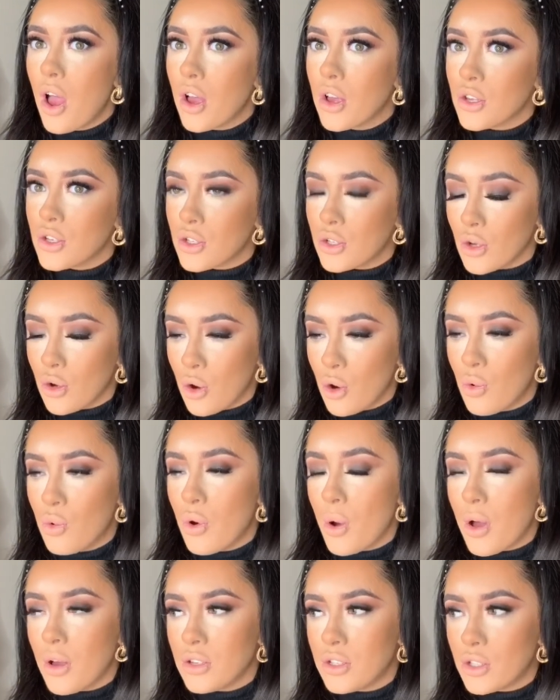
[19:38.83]
so,
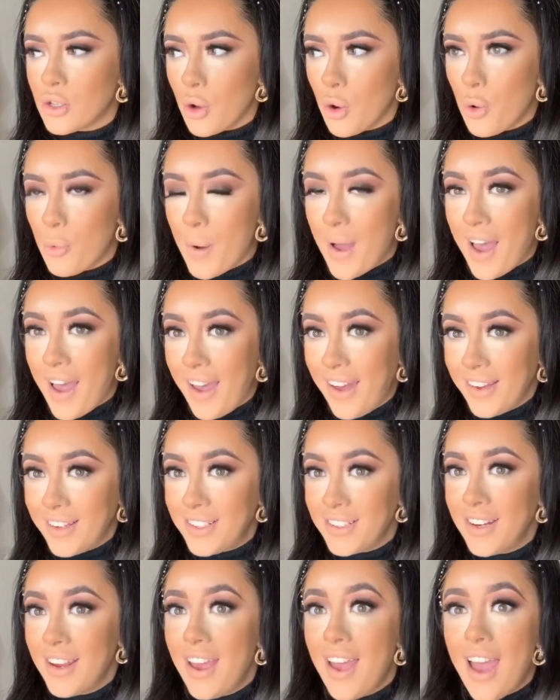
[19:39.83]
so bad.
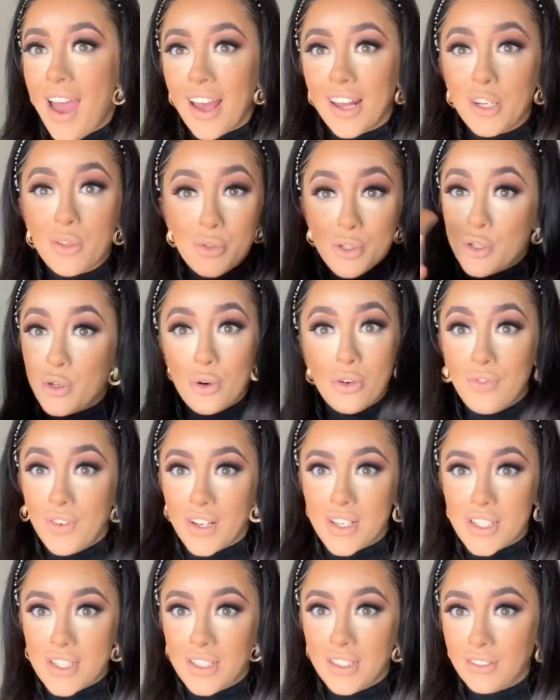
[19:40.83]
And there was no
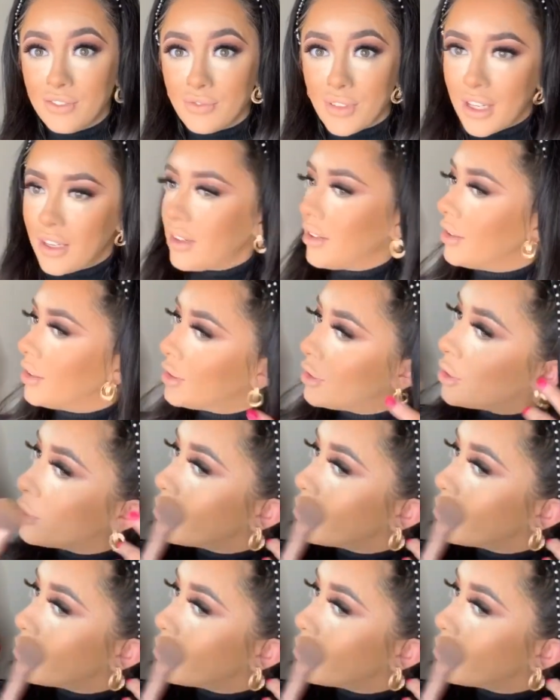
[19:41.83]
fixing it. Like there